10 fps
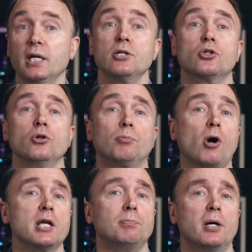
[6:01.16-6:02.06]
these two
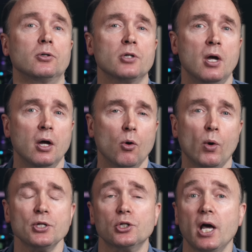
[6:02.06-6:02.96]
prize bundles
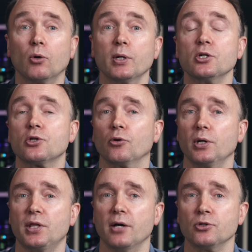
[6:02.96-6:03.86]
once the channel reaches
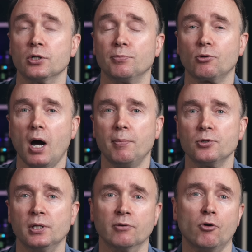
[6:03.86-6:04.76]
30,000
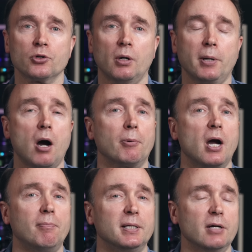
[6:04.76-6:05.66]
subscribers, and then of course I'll be offering
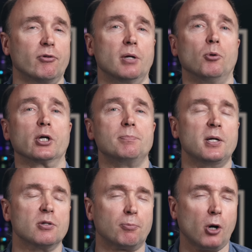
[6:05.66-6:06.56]
up a different and more
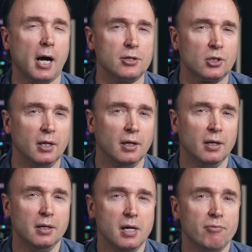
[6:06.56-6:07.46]
expensive prize
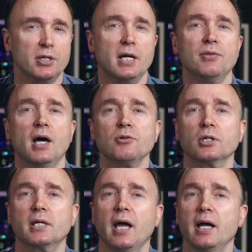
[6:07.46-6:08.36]
every
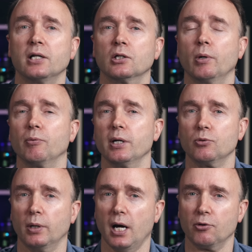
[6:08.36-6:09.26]
10,000K until we reach
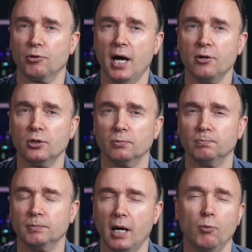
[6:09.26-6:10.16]
100,000,
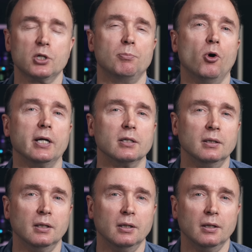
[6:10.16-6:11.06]
at which point
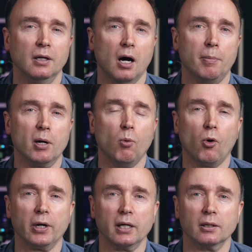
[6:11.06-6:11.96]
I'll be
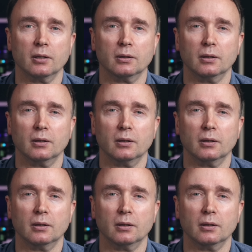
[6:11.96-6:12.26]
awarding